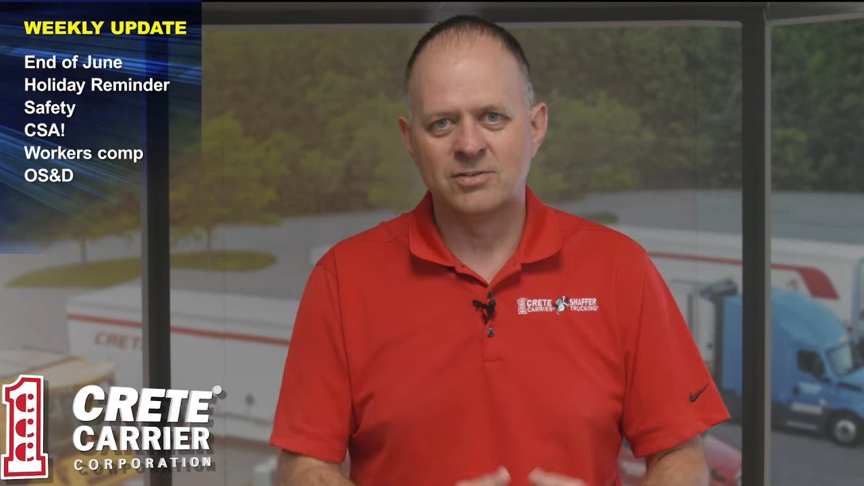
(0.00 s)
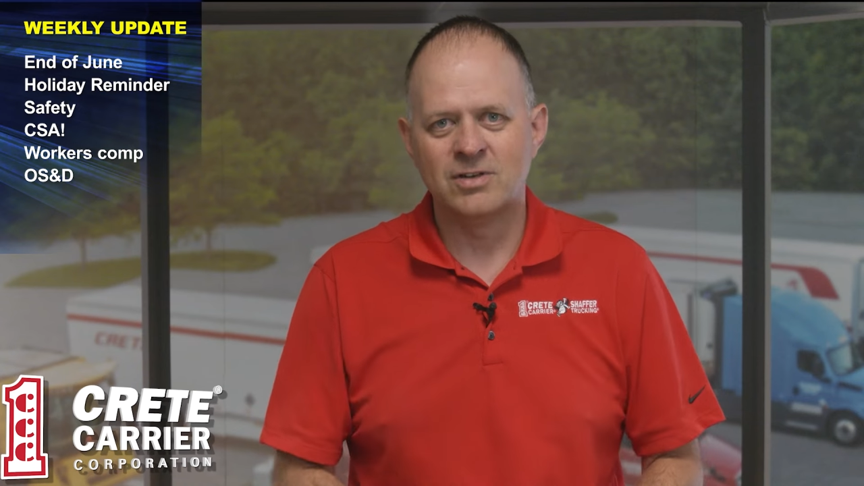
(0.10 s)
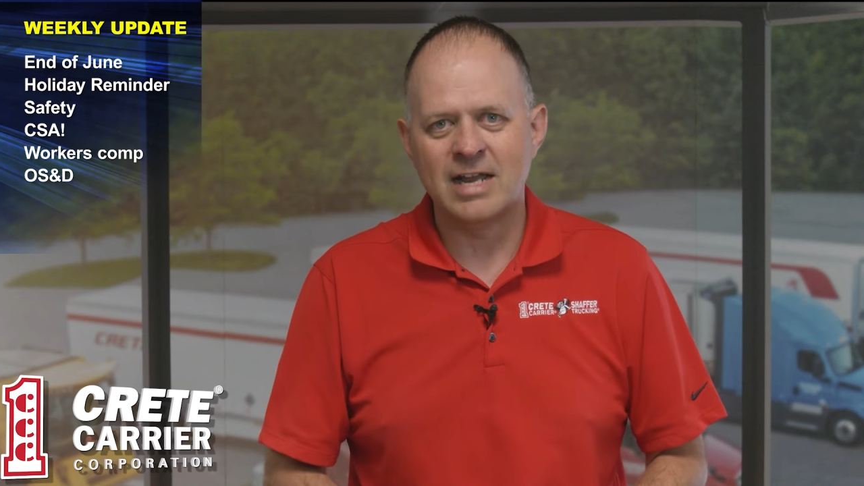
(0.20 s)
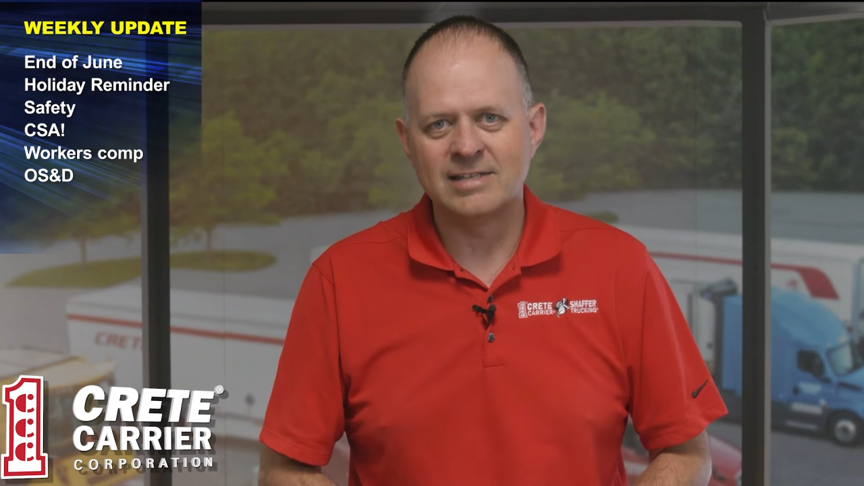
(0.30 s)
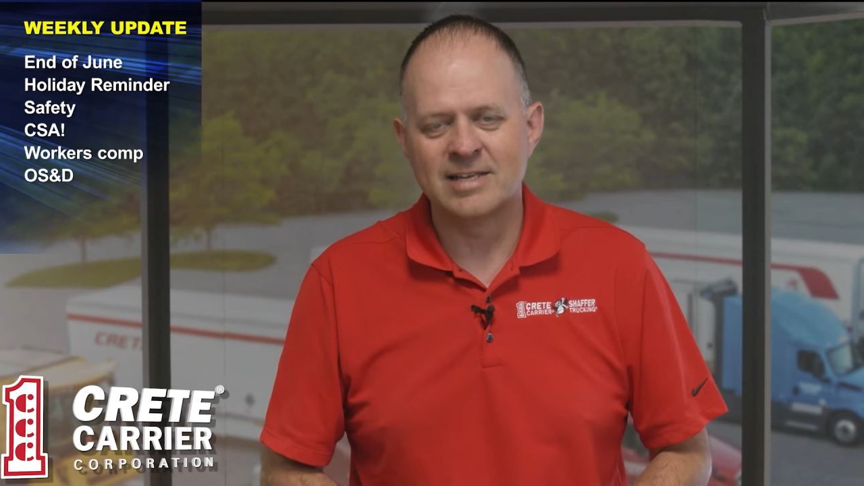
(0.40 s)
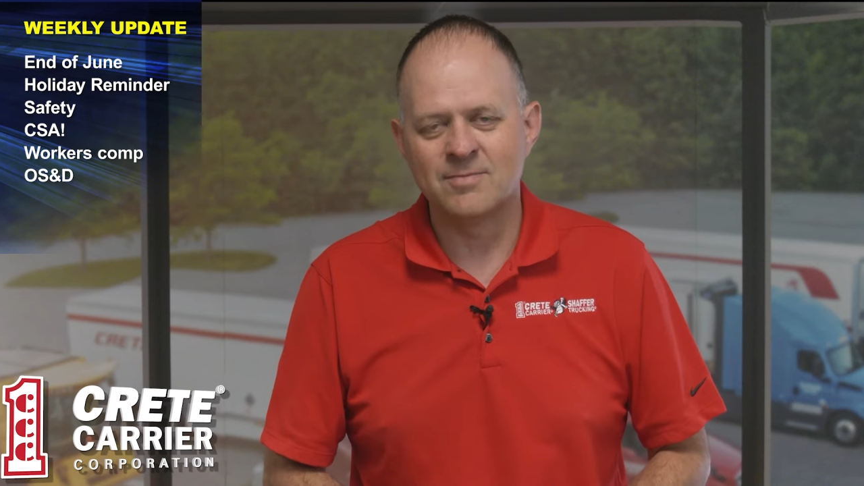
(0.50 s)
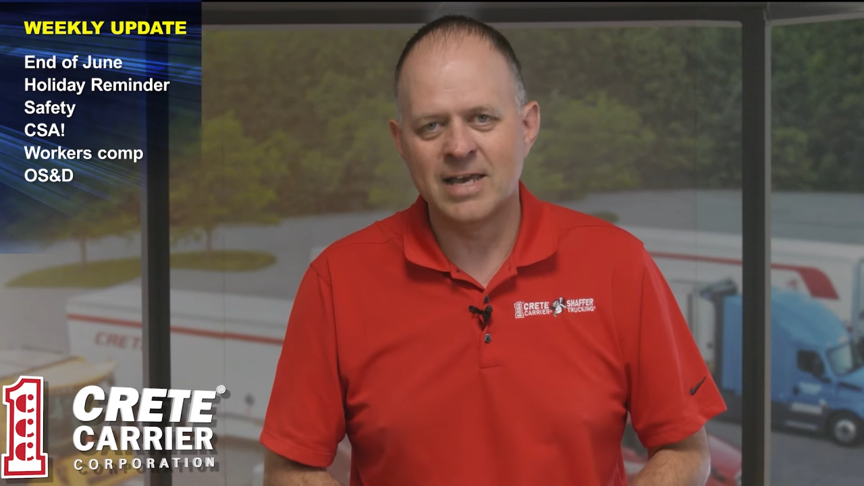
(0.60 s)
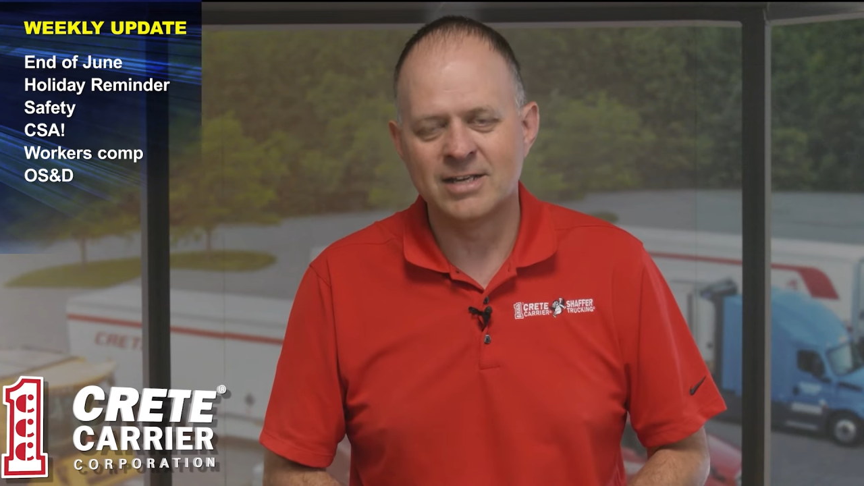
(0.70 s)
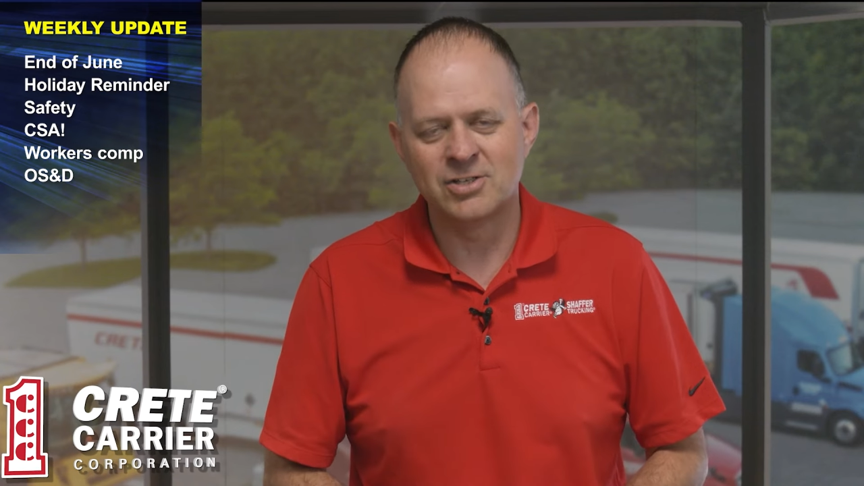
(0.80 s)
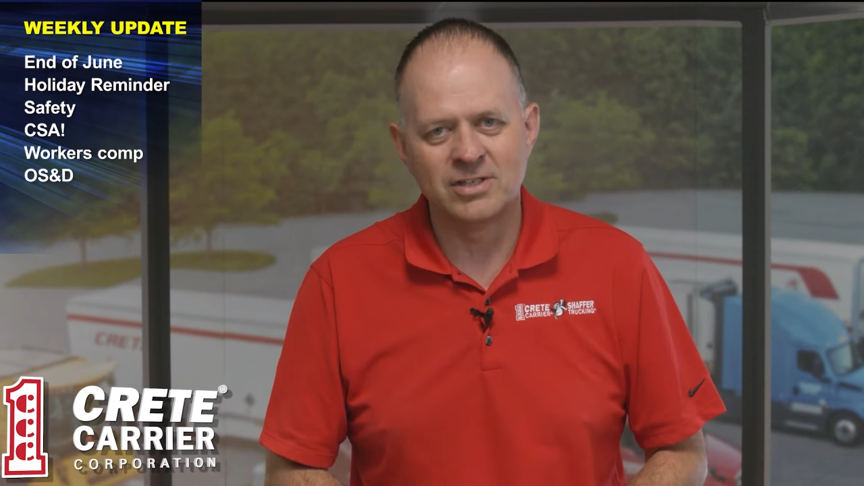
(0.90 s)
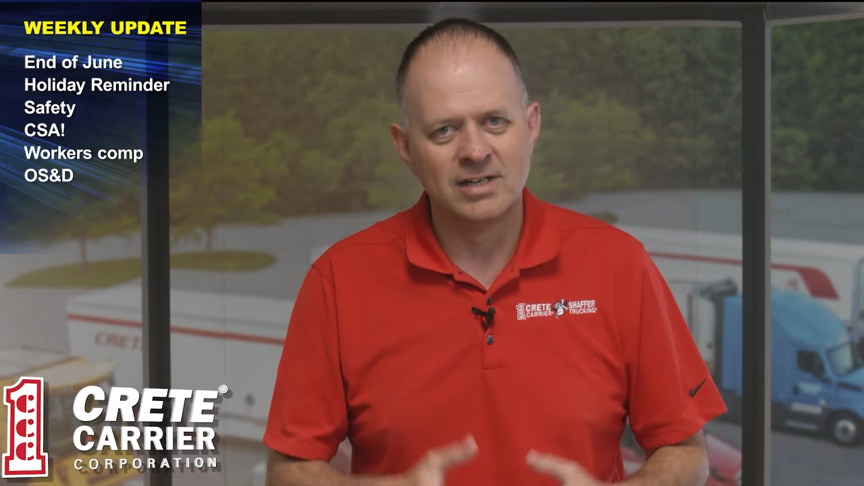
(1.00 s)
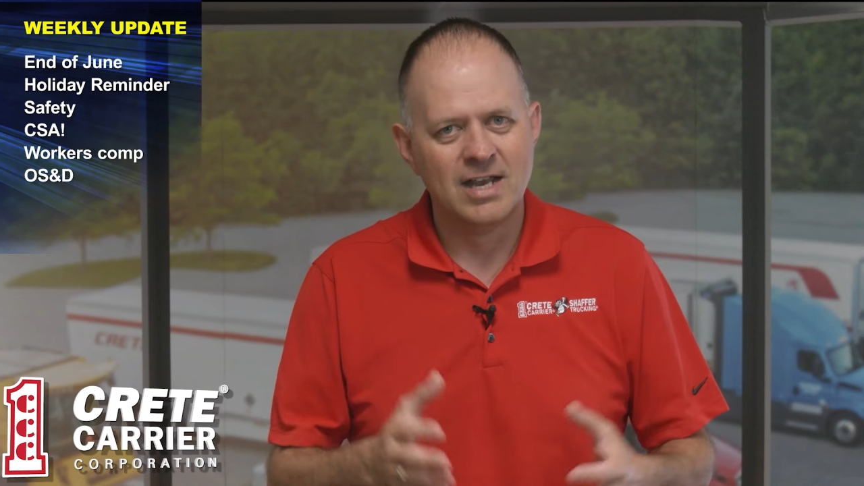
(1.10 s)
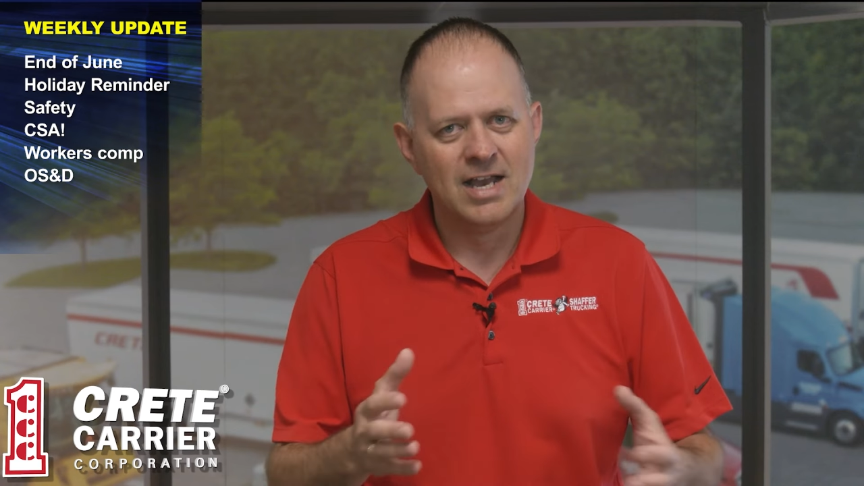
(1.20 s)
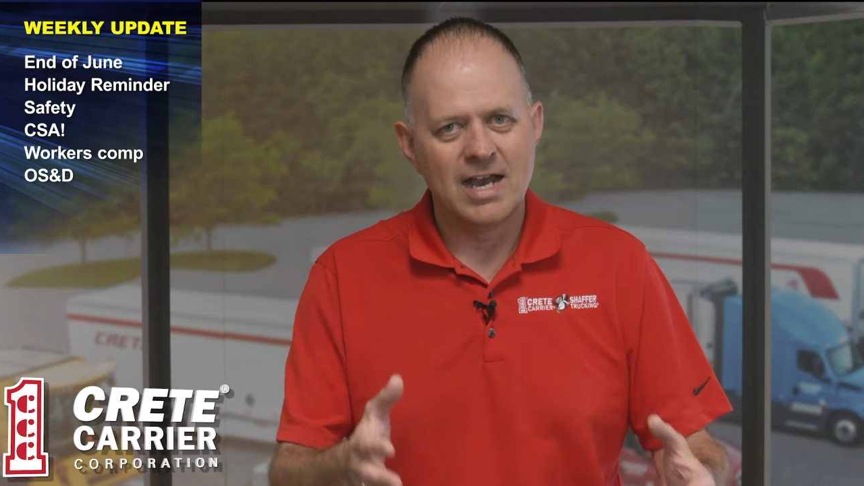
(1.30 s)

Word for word: through your asset manager,